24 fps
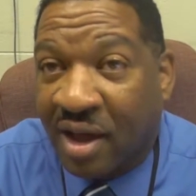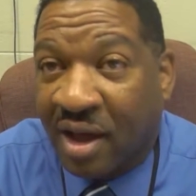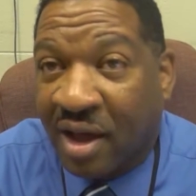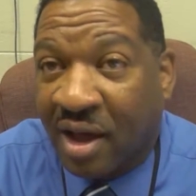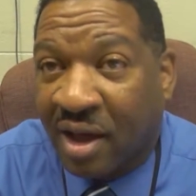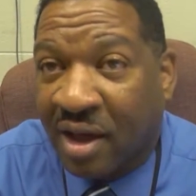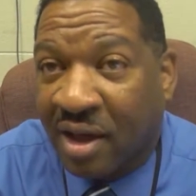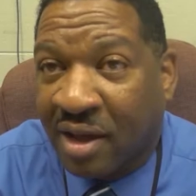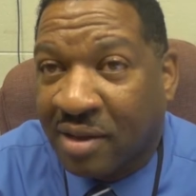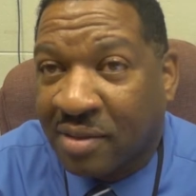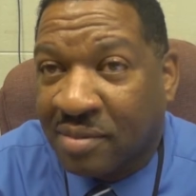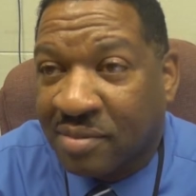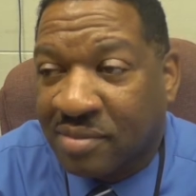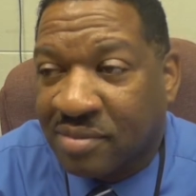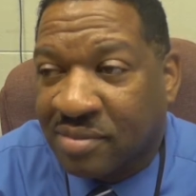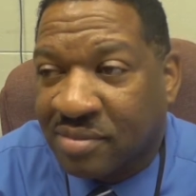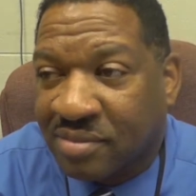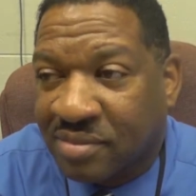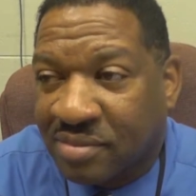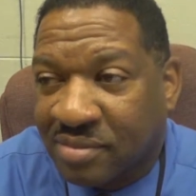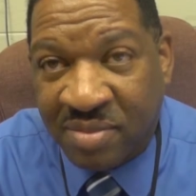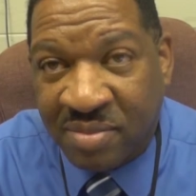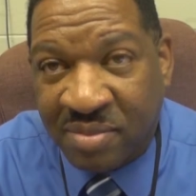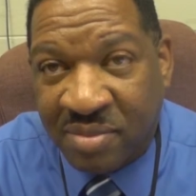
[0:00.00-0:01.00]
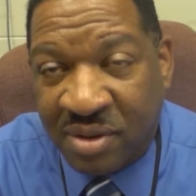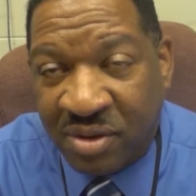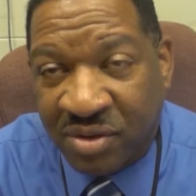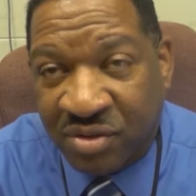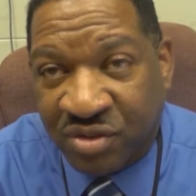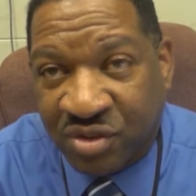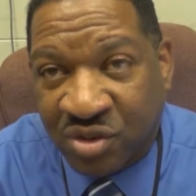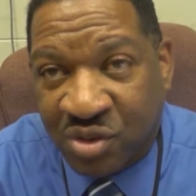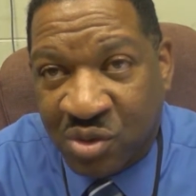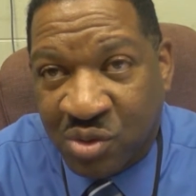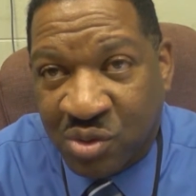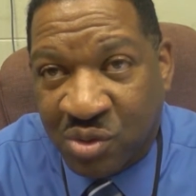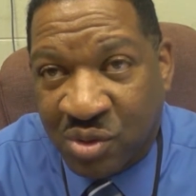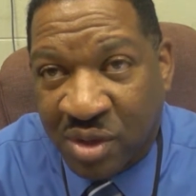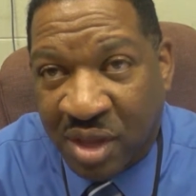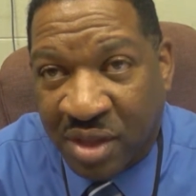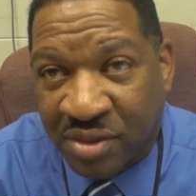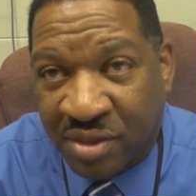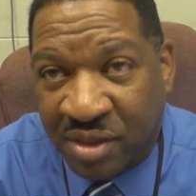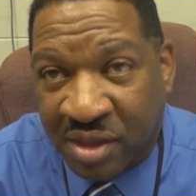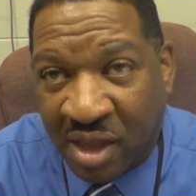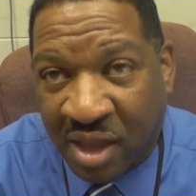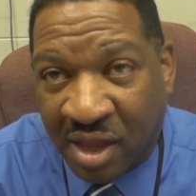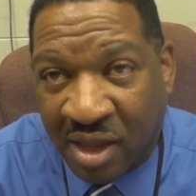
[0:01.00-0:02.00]
Um, middle school,
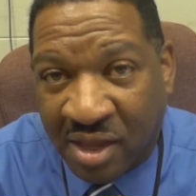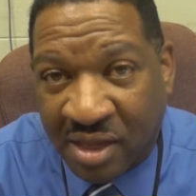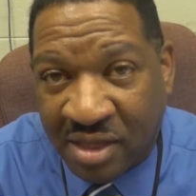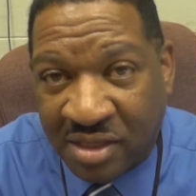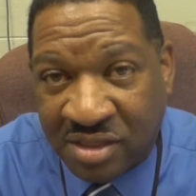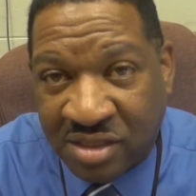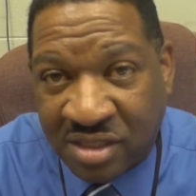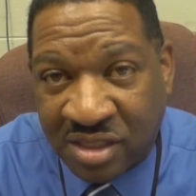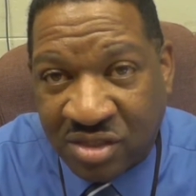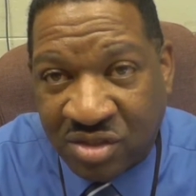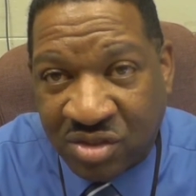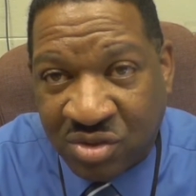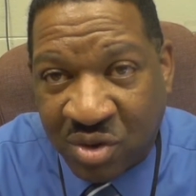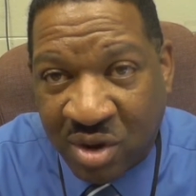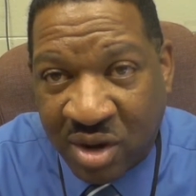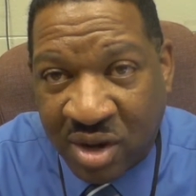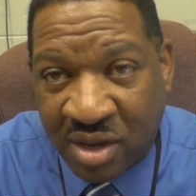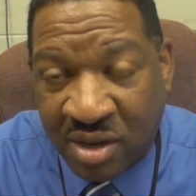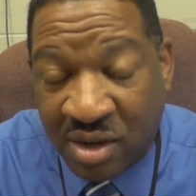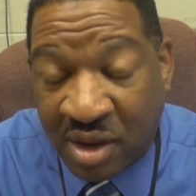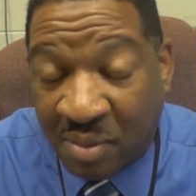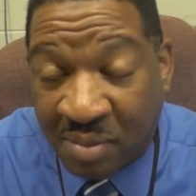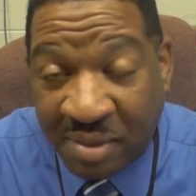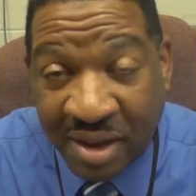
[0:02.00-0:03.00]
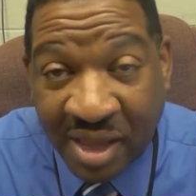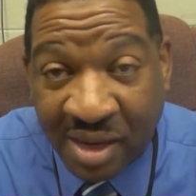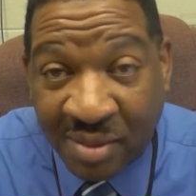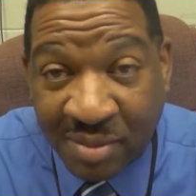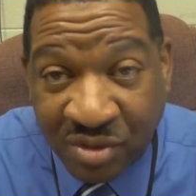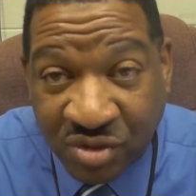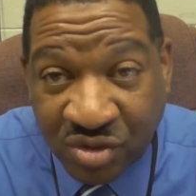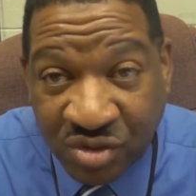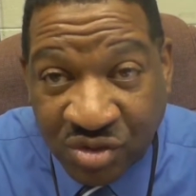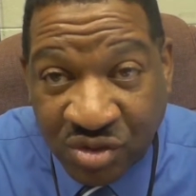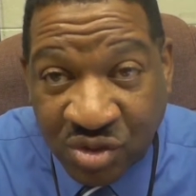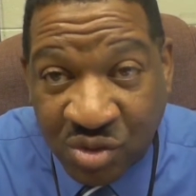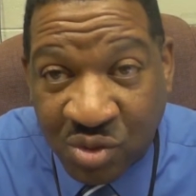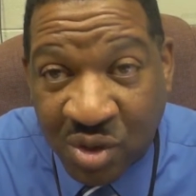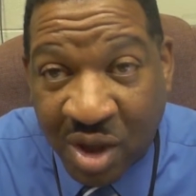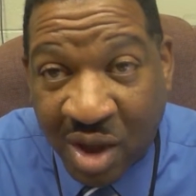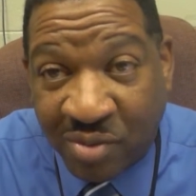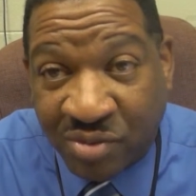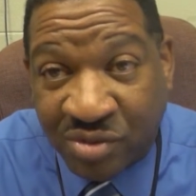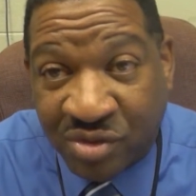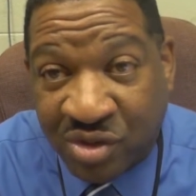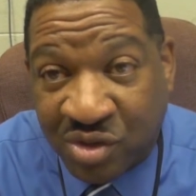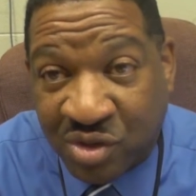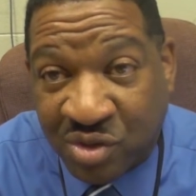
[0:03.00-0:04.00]
at, uh, in sixth grade, elementary school,
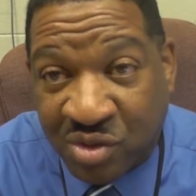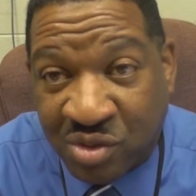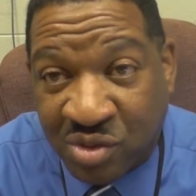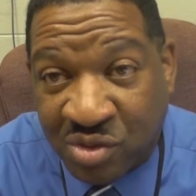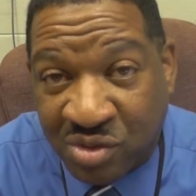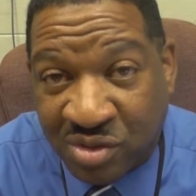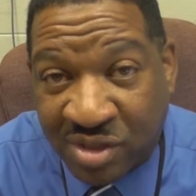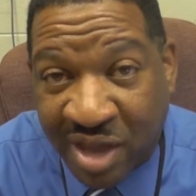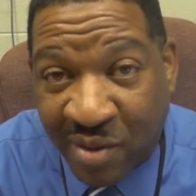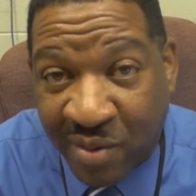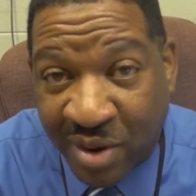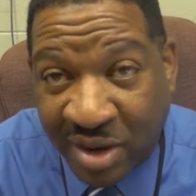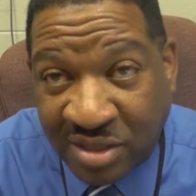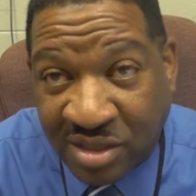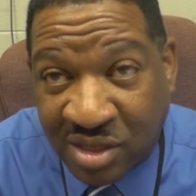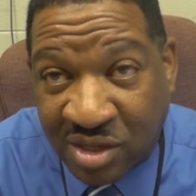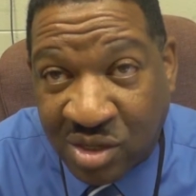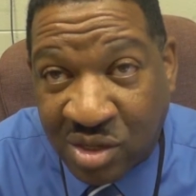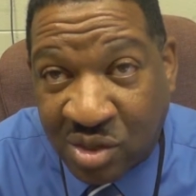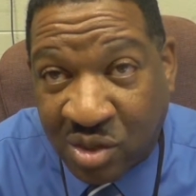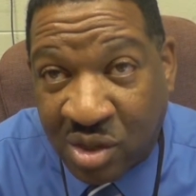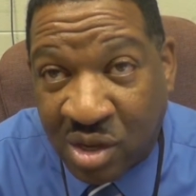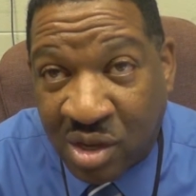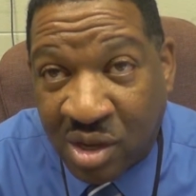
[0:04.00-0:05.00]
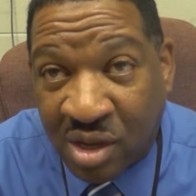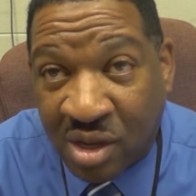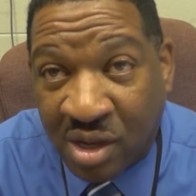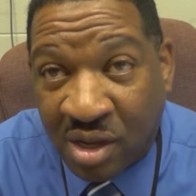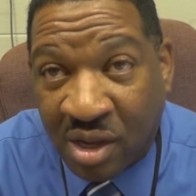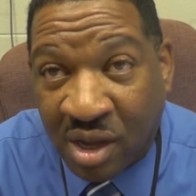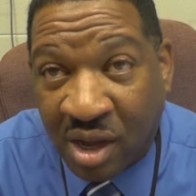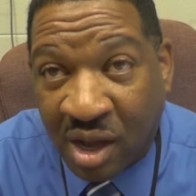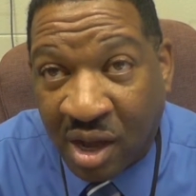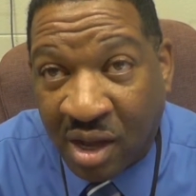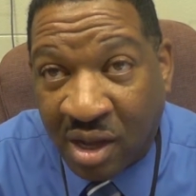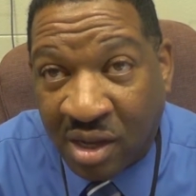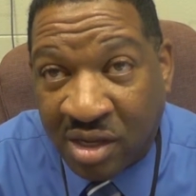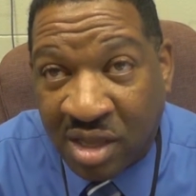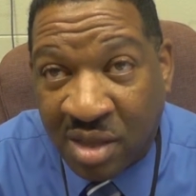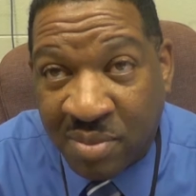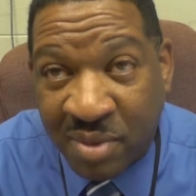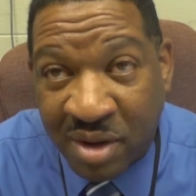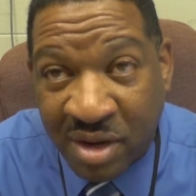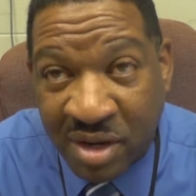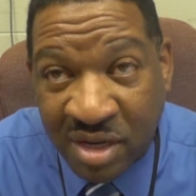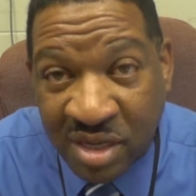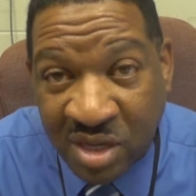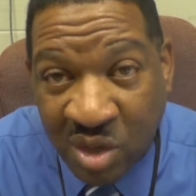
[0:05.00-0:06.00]
I was directed uh,
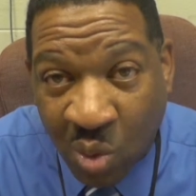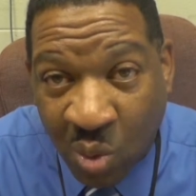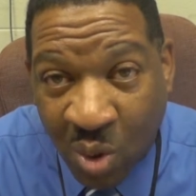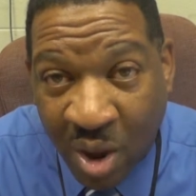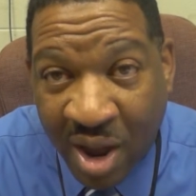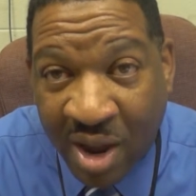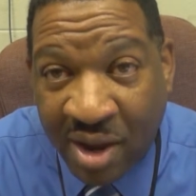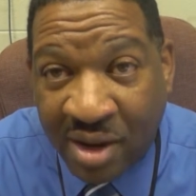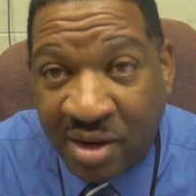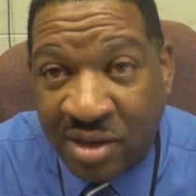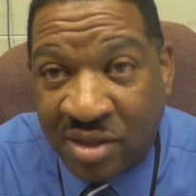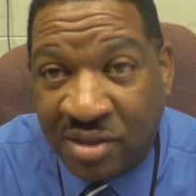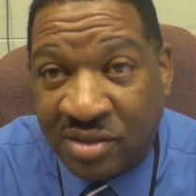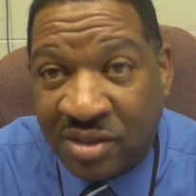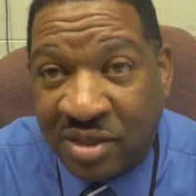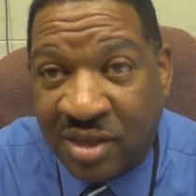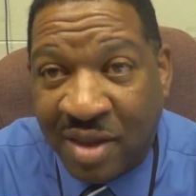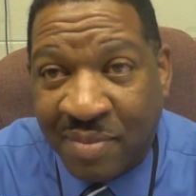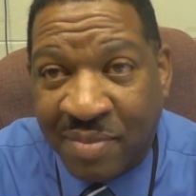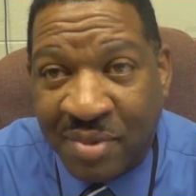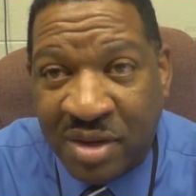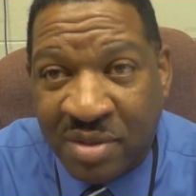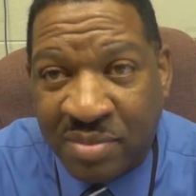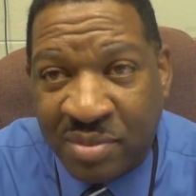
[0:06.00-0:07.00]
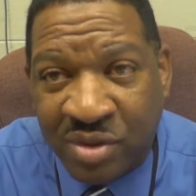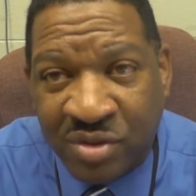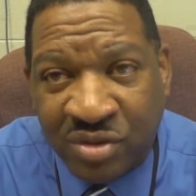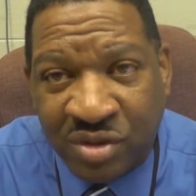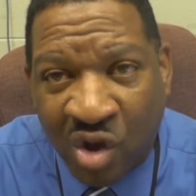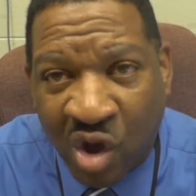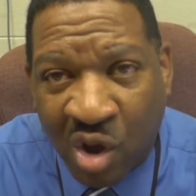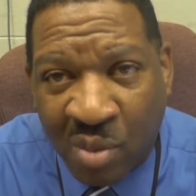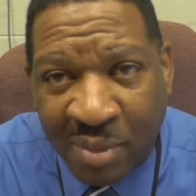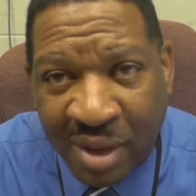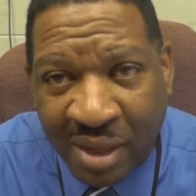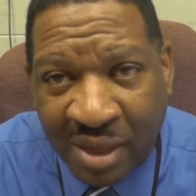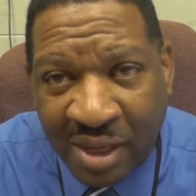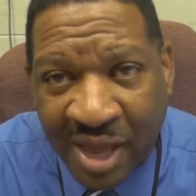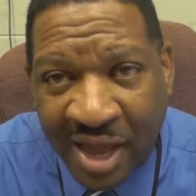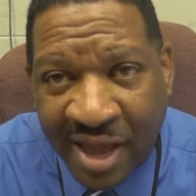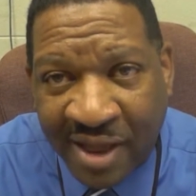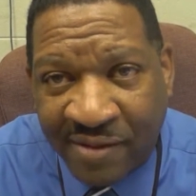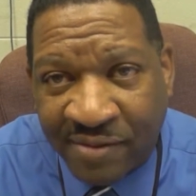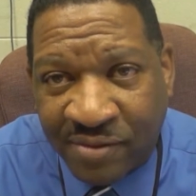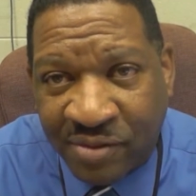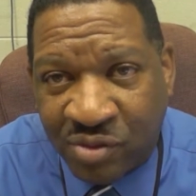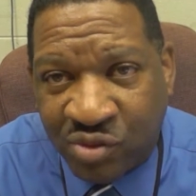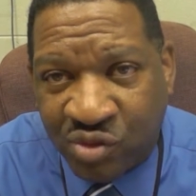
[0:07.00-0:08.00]
community choirs, and I've been in music all my
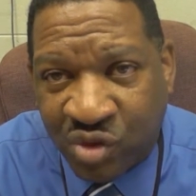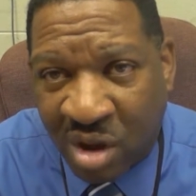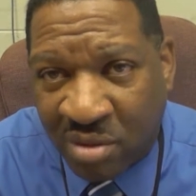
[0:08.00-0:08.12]
life.